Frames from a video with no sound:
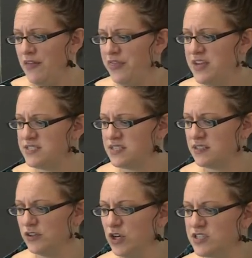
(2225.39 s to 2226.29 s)
this
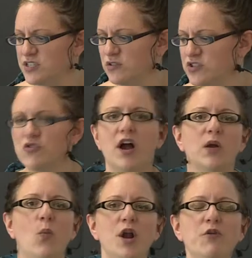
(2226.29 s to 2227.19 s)
looks so strong
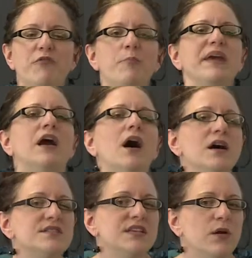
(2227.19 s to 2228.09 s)
and wonderful
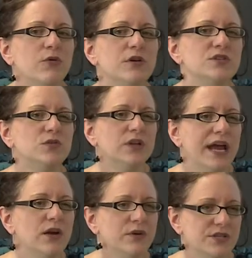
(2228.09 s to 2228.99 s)
because they were in dual
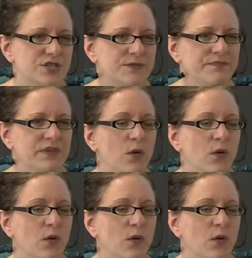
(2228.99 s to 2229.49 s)
language.